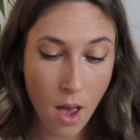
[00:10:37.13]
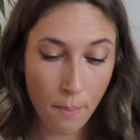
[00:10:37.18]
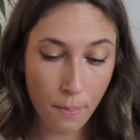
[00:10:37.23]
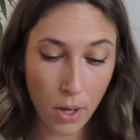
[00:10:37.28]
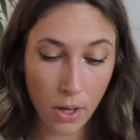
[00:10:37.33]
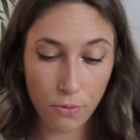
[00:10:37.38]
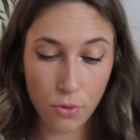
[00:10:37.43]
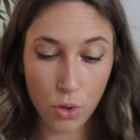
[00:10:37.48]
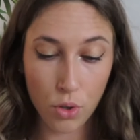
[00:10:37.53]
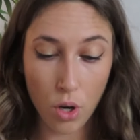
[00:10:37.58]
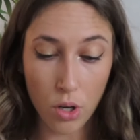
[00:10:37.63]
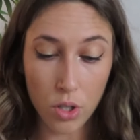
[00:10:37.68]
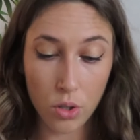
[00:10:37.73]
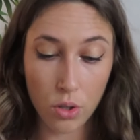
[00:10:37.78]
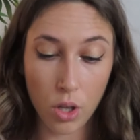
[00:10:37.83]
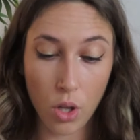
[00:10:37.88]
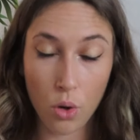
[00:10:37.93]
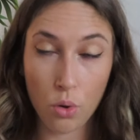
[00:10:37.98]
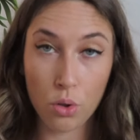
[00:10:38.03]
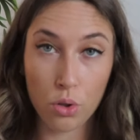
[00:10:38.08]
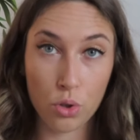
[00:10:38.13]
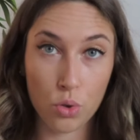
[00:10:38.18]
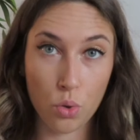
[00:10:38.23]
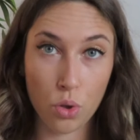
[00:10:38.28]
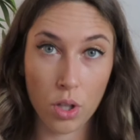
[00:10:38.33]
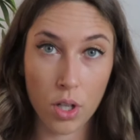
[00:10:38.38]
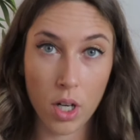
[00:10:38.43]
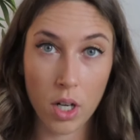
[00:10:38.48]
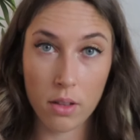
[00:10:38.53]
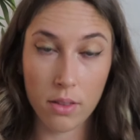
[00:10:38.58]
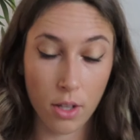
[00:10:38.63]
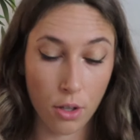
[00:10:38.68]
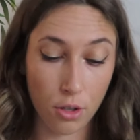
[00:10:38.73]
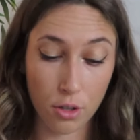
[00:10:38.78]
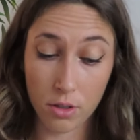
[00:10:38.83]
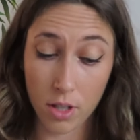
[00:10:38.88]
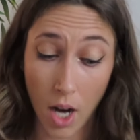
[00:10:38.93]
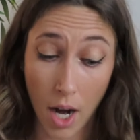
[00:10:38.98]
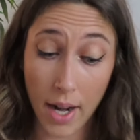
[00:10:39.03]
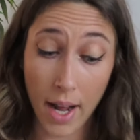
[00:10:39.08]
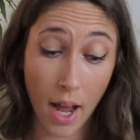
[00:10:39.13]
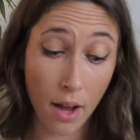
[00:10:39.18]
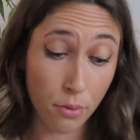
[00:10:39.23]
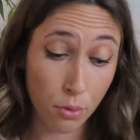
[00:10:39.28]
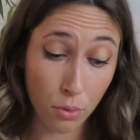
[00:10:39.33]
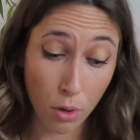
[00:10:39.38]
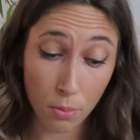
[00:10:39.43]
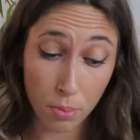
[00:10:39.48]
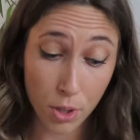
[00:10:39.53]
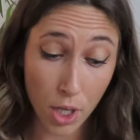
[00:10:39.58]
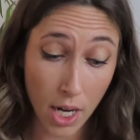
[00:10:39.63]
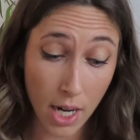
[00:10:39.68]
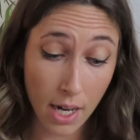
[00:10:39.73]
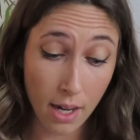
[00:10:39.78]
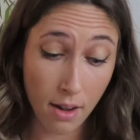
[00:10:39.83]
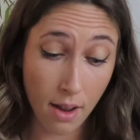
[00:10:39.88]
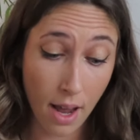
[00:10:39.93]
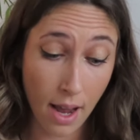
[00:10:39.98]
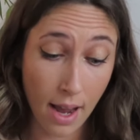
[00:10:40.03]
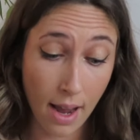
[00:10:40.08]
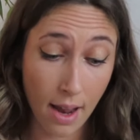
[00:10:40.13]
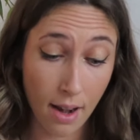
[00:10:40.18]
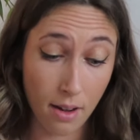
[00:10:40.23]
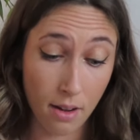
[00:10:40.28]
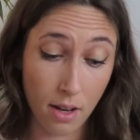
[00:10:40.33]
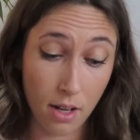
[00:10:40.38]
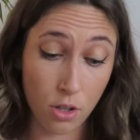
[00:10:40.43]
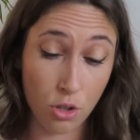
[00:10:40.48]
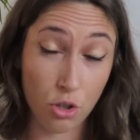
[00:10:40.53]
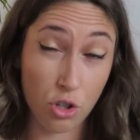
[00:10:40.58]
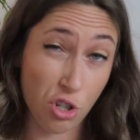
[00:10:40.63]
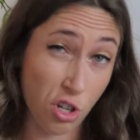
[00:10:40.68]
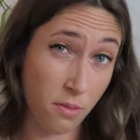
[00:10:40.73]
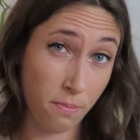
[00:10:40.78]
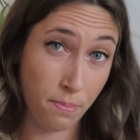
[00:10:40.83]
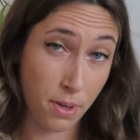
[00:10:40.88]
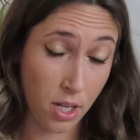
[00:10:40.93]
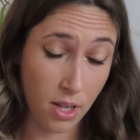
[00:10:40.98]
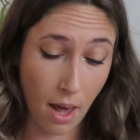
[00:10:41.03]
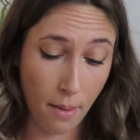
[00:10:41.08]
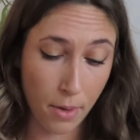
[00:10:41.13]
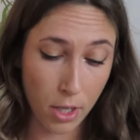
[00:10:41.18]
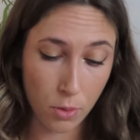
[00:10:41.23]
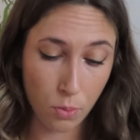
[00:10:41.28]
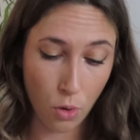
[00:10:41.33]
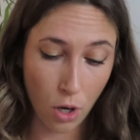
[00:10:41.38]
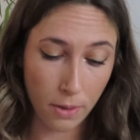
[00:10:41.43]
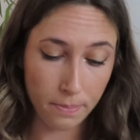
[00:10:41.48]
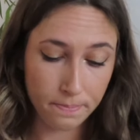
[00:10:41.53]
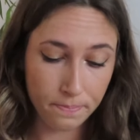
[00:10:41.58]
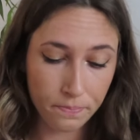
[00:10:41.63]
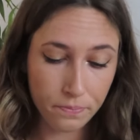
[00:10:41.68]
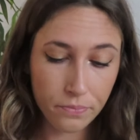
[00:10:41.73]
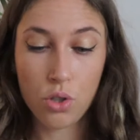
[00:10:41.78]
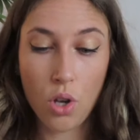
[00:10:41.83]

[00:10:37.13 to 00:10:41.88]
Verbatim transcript: But if you go to a local jeweler, they're gonna have a rope chain and it shouldn't be that much more.